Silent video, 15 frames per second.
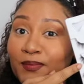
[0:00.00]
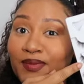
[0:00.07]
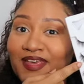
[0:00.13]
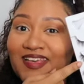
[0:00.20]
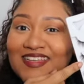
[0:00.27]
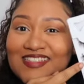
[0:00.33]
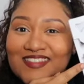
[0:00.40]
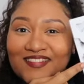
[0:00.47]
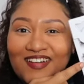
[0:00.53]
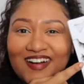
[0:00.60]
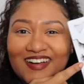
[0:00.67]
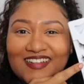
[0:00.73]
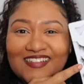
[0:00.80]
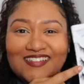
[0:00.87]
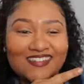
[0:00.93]
biggest
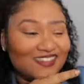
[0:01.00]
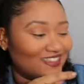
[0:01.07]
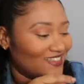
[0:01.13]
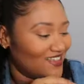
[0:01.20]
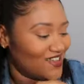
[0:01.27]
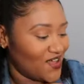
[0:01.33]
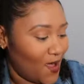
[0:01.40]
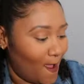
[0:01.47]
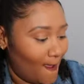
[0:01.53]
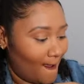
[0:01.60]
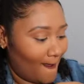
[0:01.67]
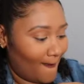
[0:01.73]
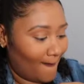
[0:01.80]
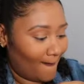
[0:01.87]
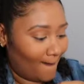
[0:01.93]
ones.
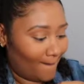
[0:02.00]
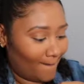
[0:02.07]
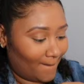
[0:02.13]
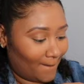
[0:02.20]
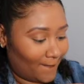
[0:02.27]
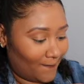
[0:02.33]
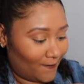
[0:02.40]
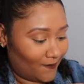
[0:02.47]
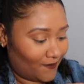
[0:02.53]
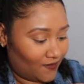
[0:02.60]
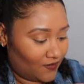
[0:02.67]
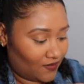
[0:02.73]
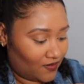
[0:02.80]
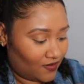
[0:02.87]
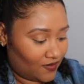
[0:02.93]
Um,
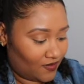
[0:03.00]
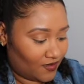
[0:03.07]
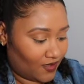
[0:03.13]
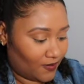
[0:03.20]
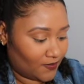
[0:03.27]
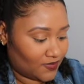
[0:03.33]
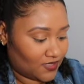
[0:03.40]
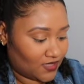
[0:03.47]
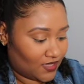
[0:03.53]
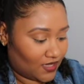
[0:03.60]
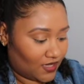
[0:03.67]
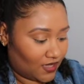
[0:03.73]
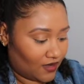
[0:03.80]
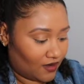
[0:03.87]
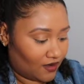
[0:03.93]
I'm
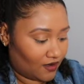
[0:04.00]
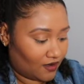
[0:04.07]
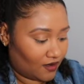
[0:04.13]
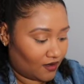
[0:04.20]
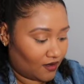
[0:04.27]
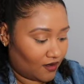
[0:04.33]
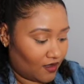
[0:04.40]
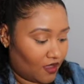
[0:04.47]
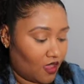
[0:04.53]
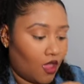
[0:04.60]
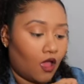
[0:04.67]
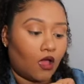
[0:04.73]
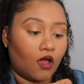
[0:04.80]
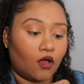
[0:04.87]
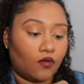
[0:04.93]
scared.
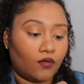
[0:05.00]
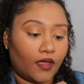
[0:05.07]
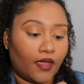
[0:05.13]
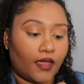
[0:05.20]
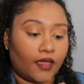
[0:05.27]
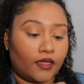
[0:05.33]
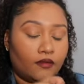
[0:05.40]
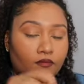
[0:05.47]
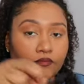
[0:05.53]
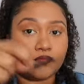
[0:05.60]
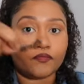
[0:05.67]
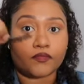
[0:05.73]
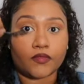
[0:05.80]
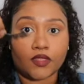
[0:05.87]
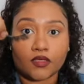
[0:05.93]
Okay,
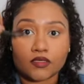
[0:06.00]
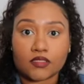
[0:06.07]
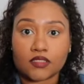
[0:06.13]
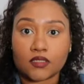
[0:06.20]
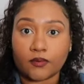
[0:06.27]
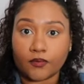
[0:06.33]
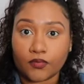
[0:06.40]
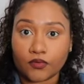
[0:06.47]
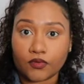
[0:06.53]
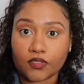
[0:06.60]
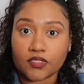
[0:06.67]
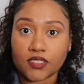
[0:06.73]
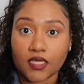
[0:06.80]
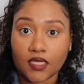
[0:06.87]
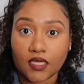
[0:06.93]
simple to
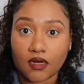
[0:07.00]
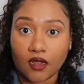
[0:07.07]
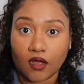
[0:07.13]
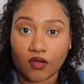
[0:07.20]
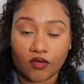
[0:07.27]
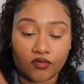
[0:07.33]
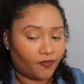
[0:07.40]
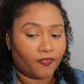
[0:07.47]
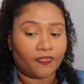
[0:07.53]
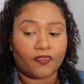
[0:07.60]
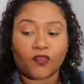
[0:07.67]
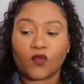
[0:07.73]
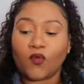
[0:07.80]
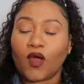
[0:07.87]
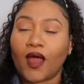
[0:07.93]
take it off.
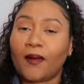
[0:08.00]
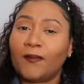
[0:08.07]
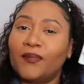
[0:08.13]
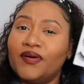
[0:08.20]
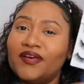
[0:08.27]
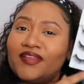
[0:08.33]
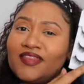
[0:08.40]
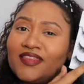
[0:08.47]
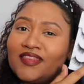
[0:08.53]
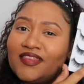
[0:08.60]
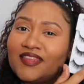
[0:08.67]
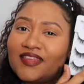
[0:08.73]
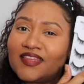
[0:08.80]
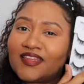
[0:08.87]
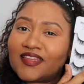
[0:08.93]
Do I put
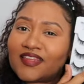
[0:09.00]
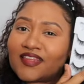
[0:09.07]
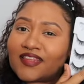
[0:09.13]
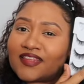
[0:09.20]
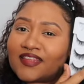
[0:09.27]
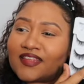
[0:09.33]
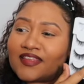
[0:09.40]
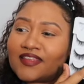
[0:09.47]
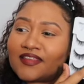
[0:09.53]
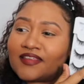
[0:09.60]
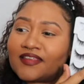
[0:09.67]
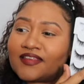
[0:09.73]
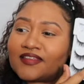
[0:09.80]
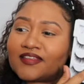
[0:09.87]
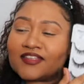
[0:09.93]

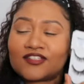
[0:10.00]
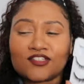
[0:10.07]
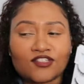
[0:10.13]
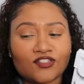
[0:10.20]
the